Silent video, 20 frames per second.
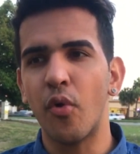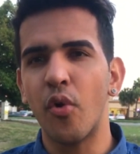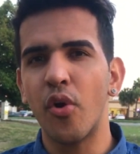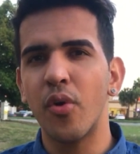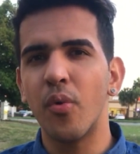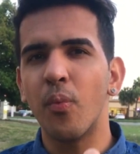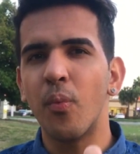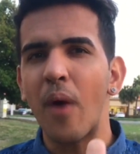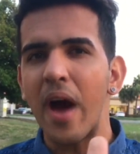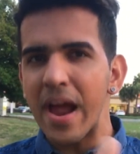
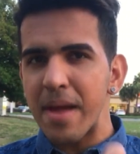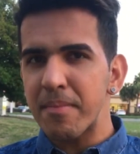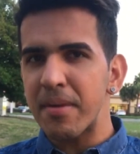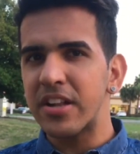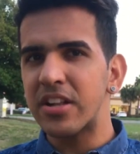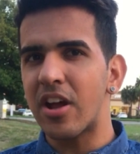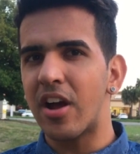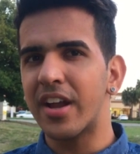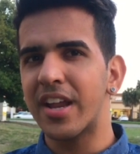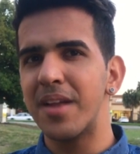Or why am I
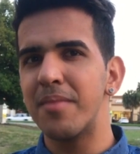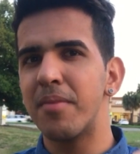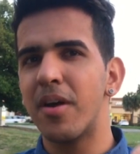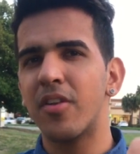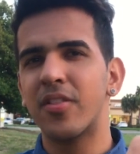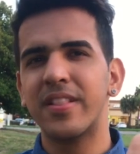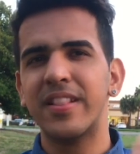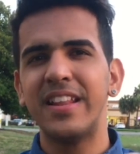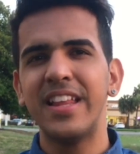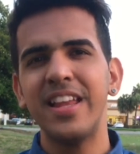talking
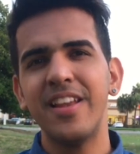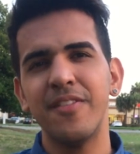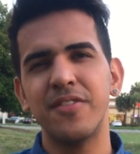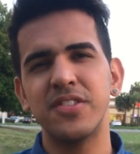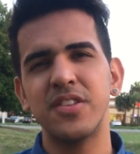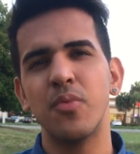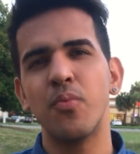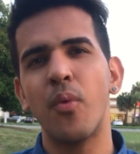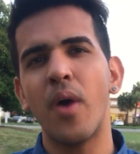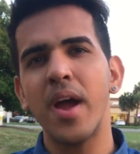about
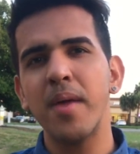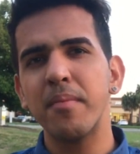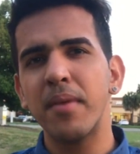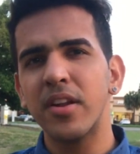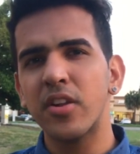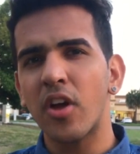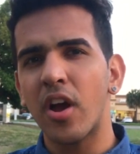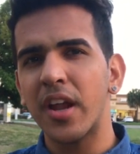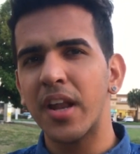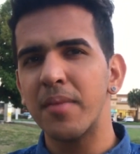thieves? And why am
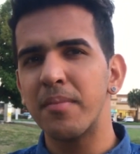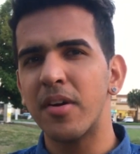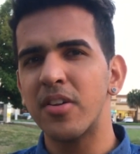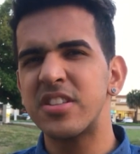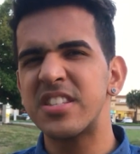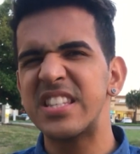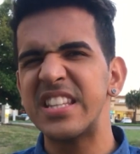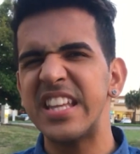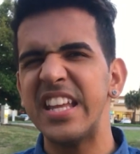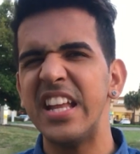I talking
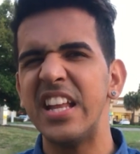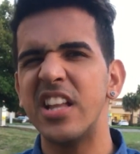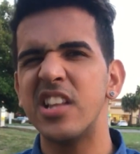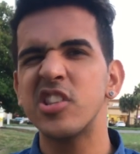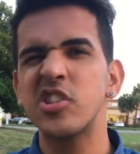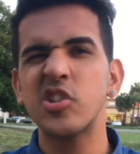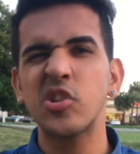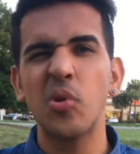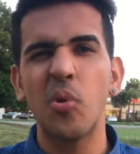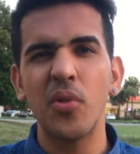about steal
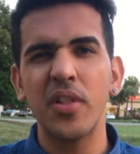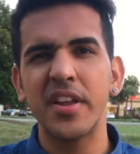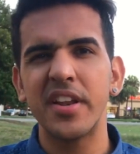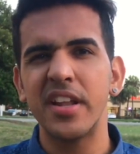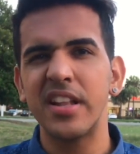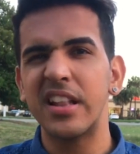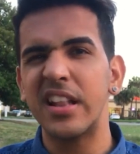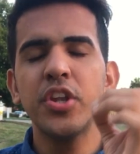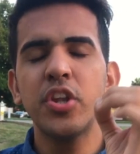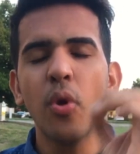and stolen?
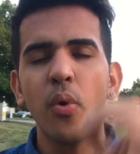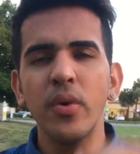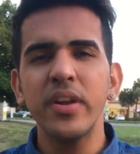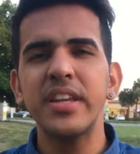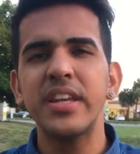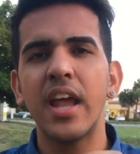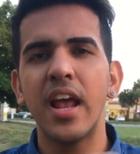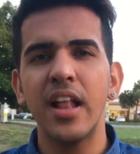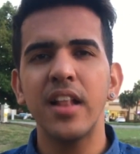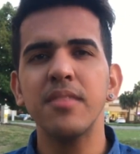And don't
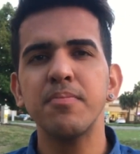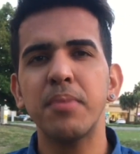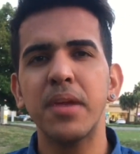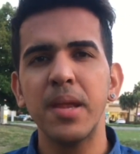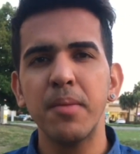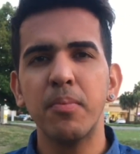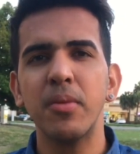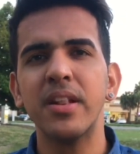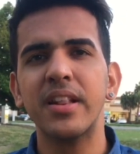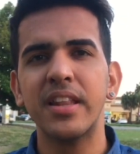tell
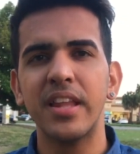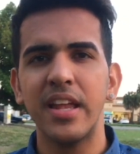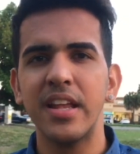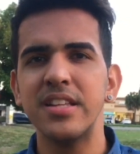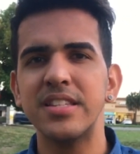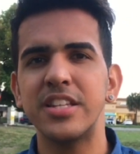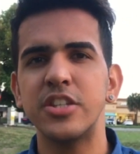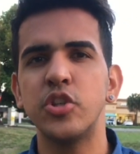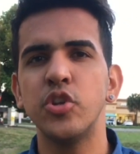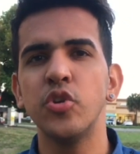people
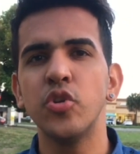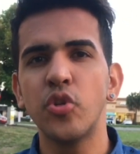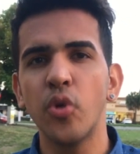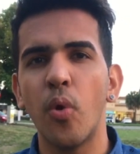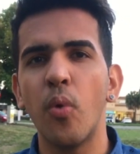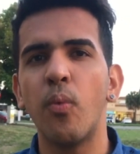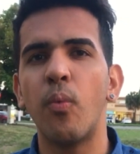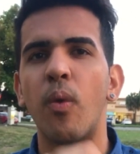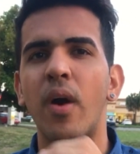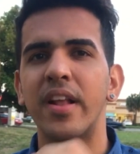things that you
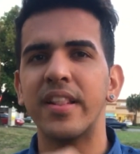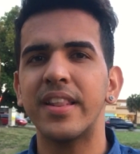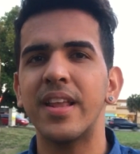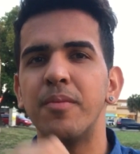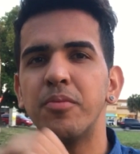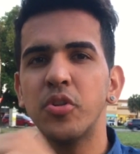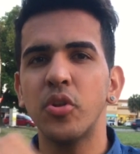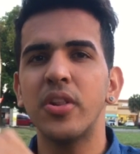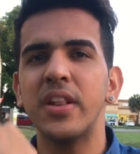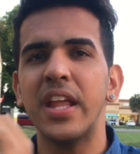don't want
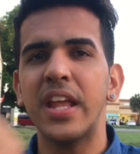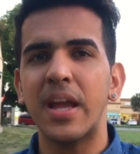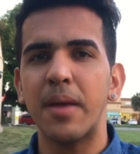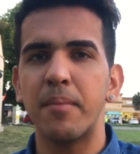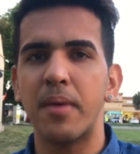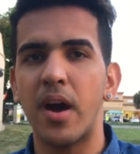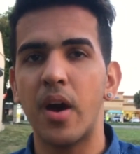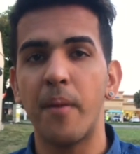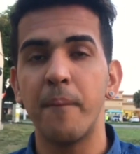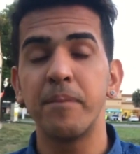them to think
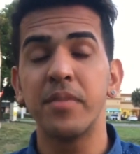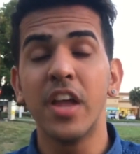about.